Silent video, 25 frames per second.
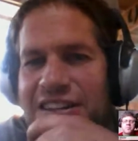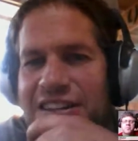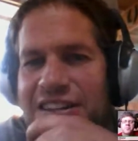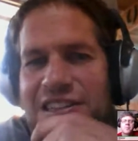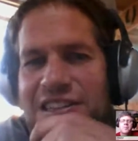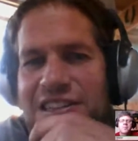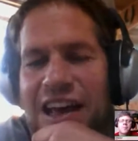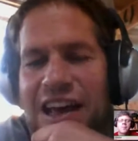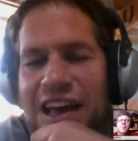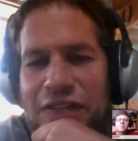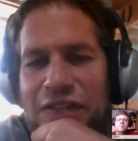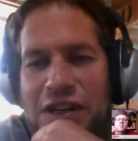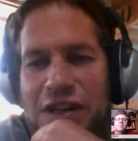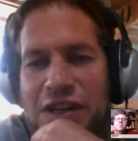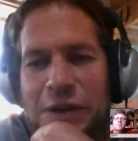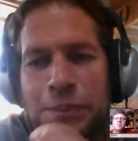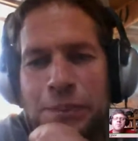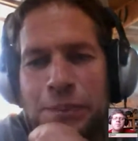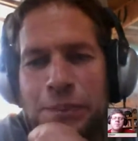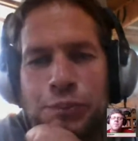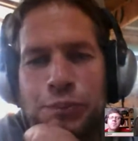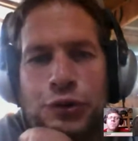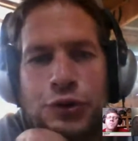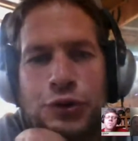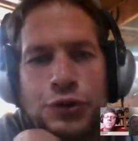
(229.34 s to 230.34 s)
have an
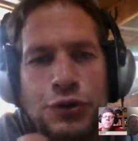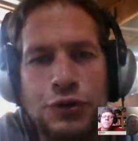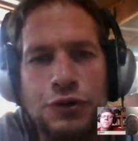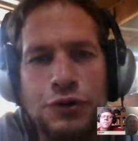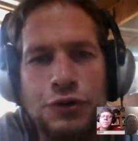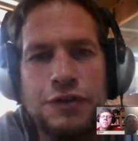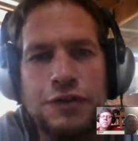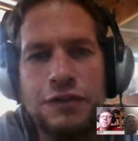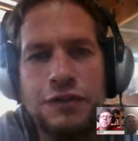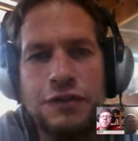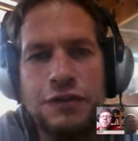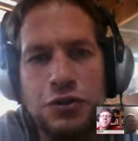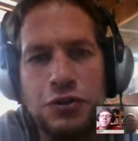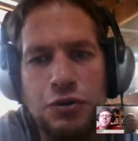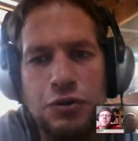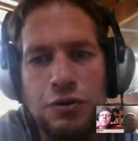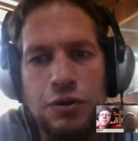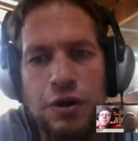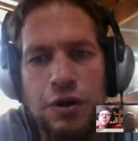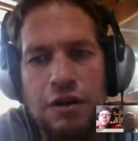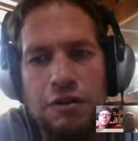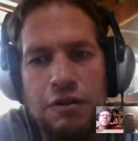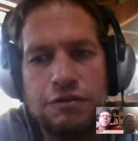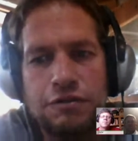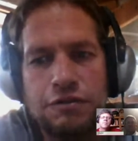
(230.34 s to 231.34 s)
improved
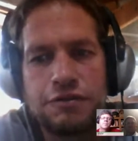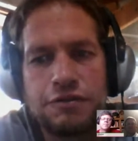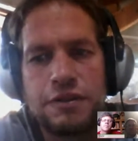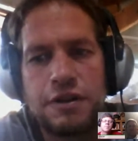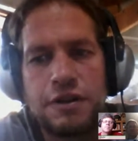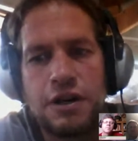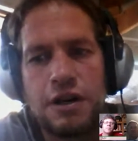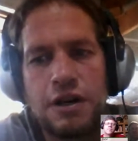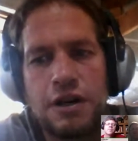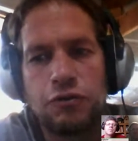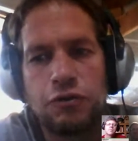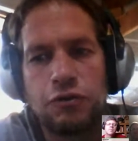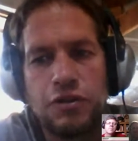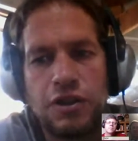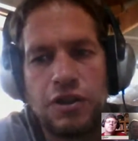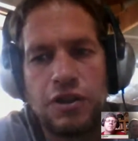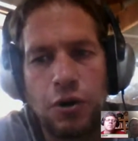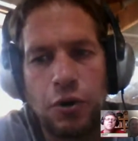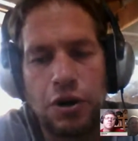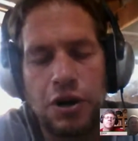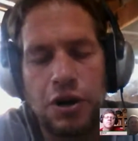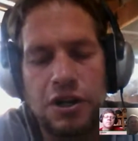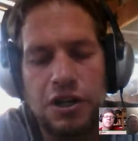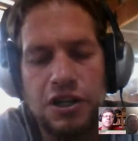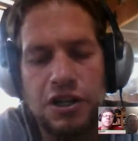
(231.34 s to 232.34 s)
view of
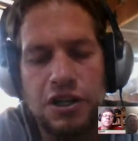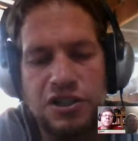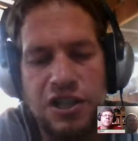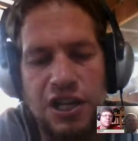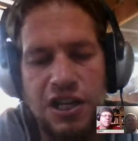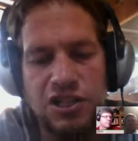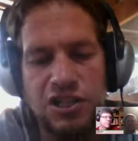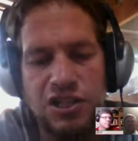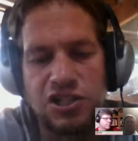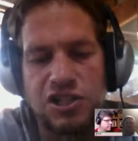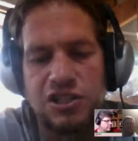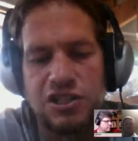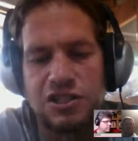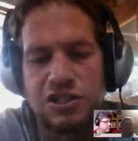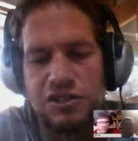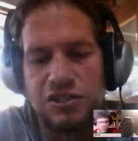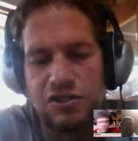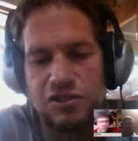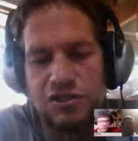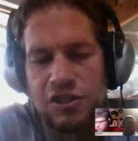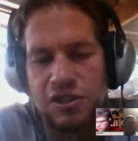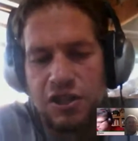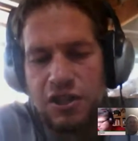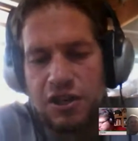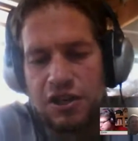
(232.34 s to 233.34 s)
the
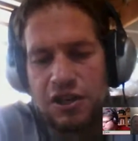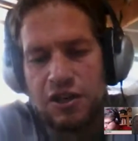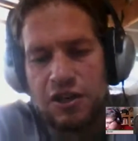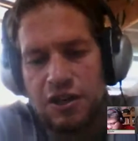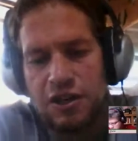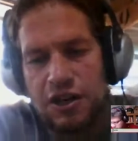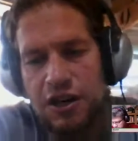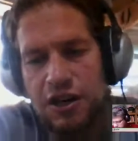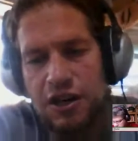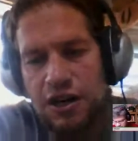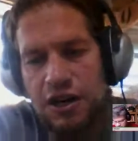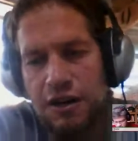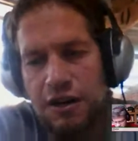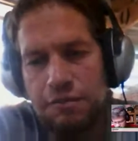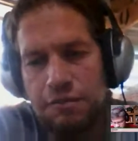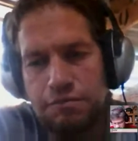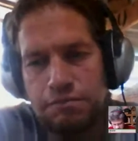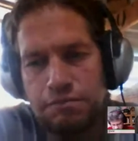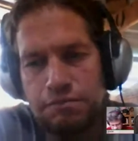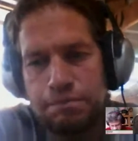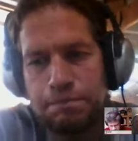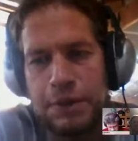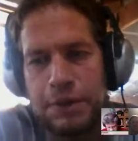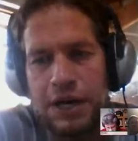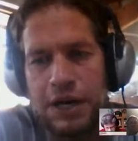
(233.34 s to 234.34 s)
organizations,
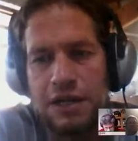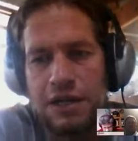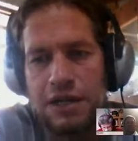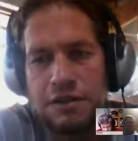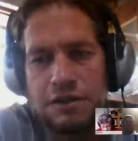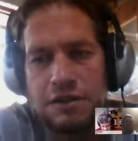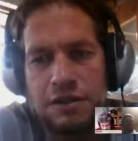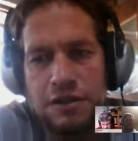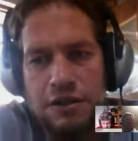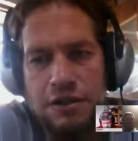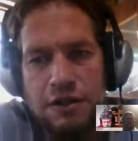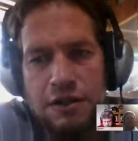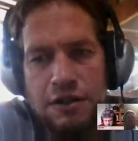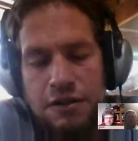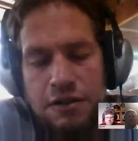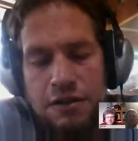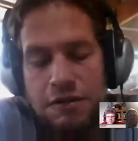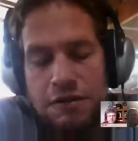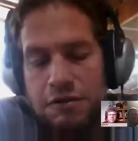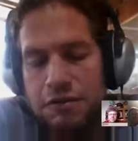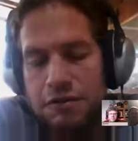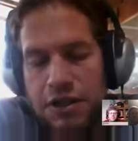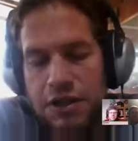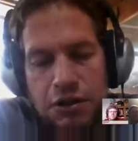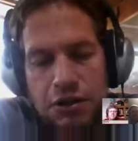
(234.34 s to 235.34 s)
but
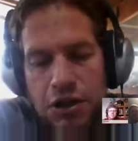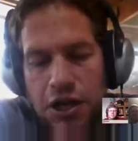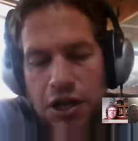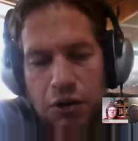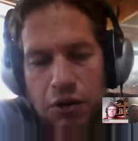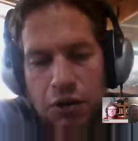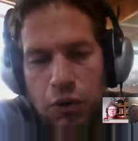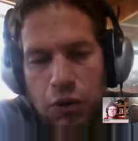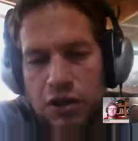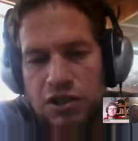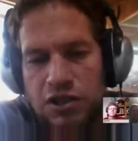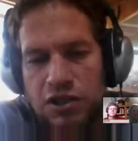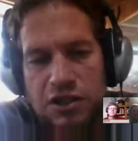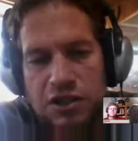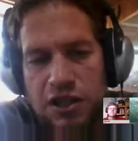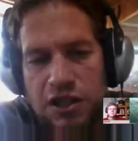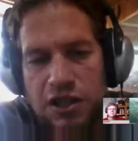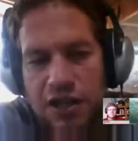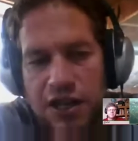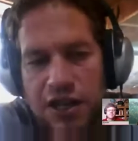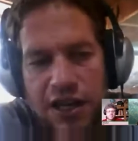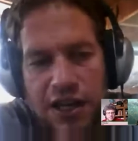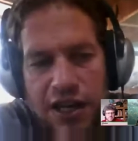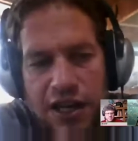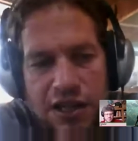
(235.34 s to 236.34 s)
it wasn't.
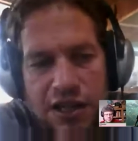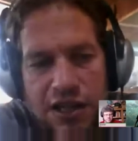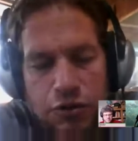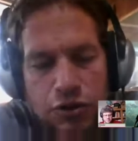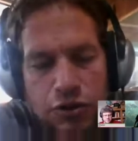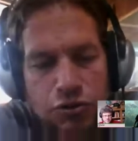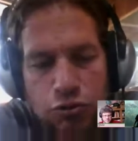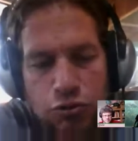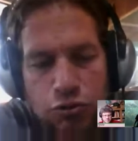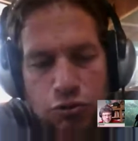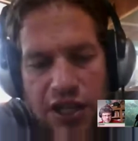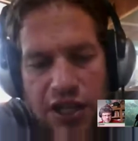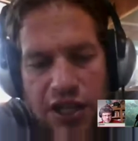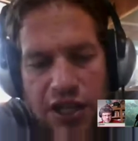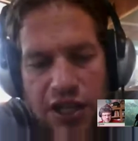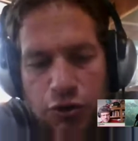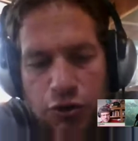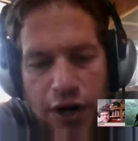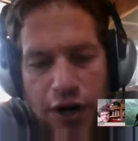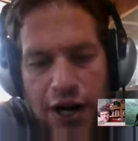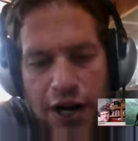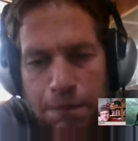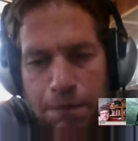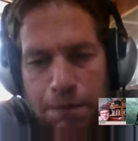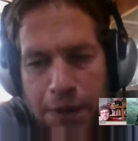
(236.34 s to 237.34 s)
There was really
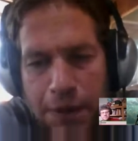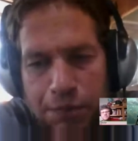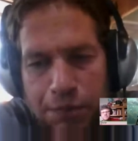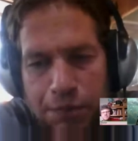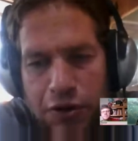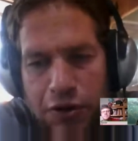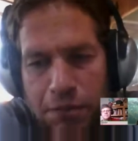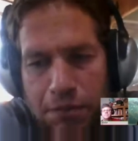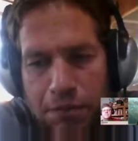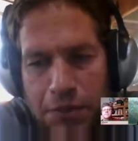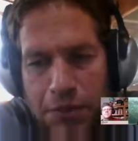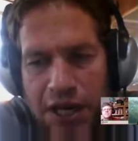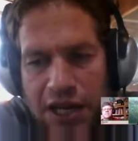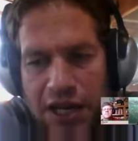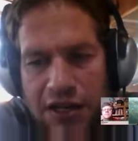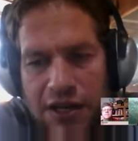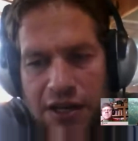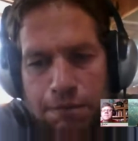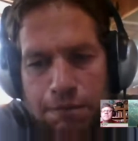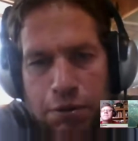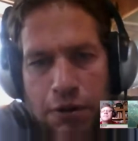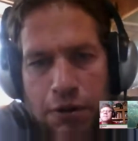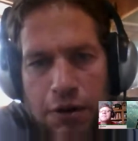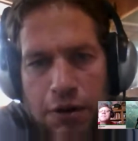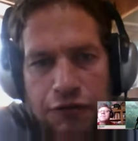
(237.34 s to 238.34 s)
great people to meet
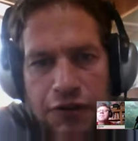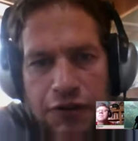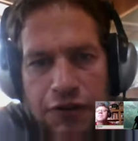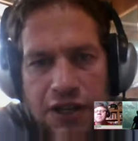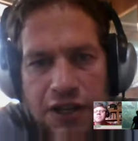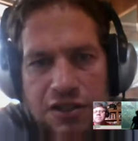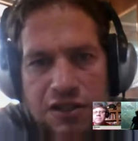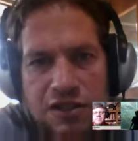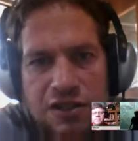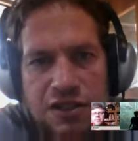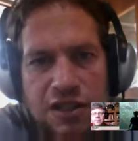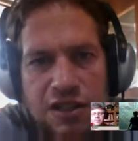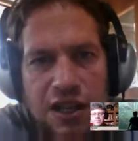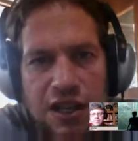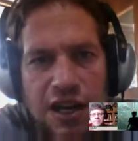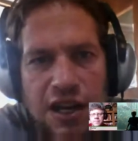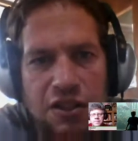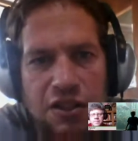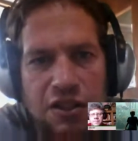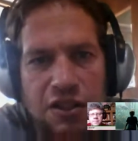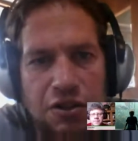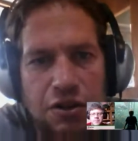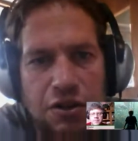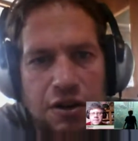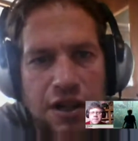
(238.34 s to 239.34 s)
and put faces
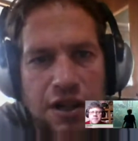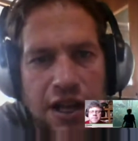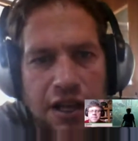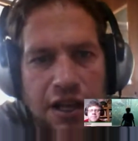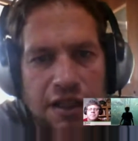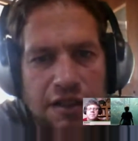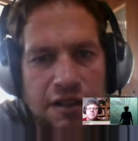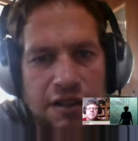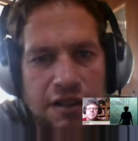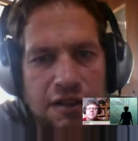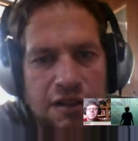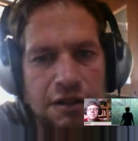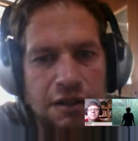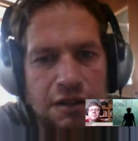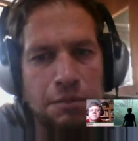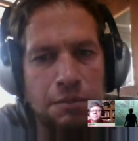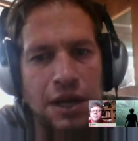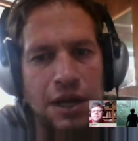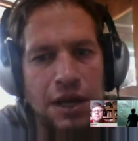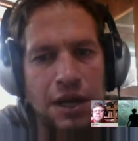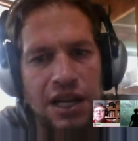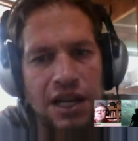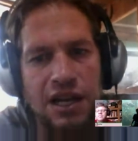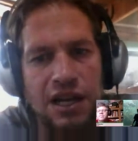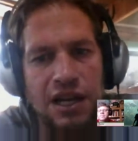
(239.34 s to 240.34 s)
together. Like the
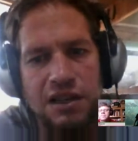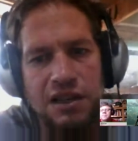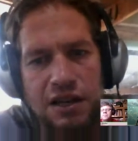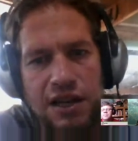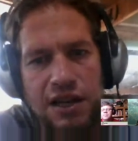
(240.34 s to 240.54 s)
meeting and the